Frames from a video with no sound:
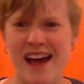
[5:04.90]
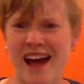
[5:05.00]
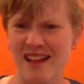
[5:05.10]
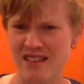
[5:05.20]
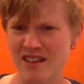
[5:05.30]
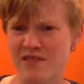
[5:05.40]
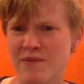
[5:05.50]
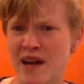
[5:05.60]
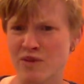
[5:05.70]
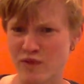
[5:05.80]
I love
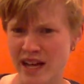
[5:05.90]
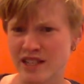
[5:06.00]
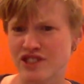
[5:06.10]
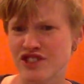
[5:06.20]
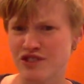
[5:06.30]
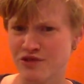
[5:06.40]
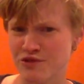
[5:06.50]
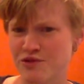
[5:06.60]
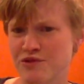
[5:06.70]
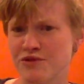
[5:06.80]
my red
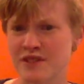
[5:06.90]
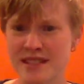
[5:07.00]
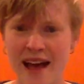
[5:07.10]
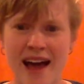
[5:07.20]
shoes.